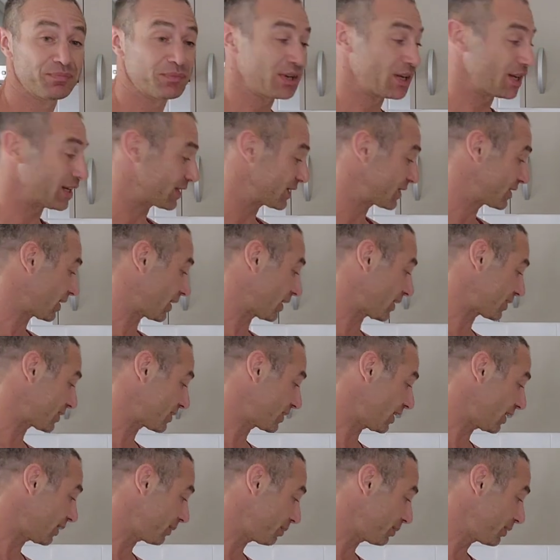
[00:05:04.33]
it starts
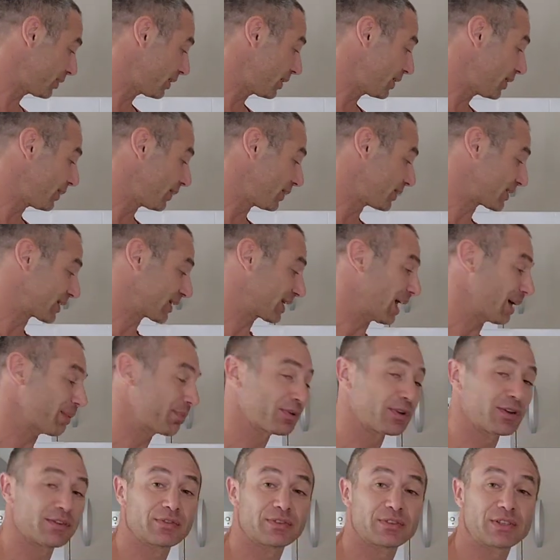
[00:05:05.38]
up. There's a
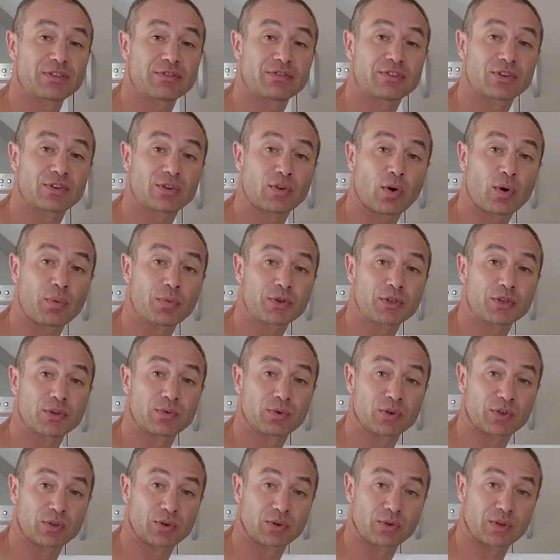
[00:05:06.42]
couple of different options
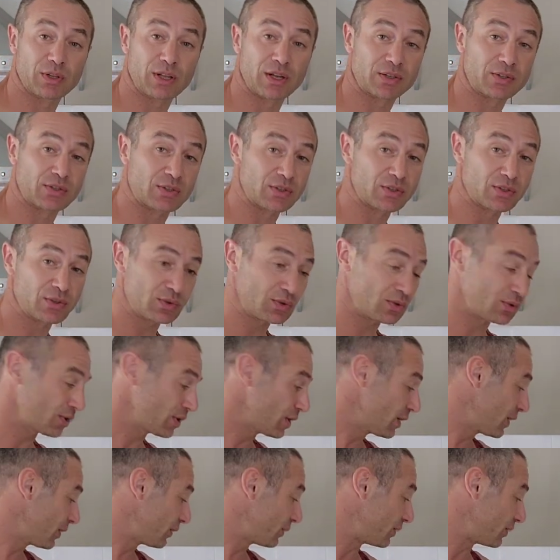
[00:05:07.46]
what you would like to do.